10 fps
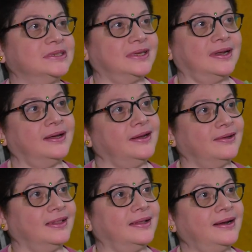masala
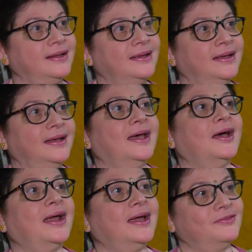and all that.
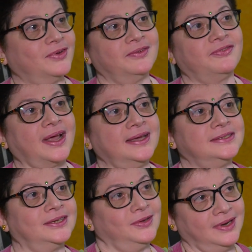Okay. And for the
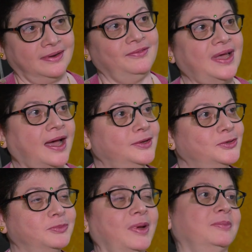fries and all, I
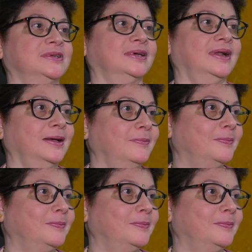use my masala.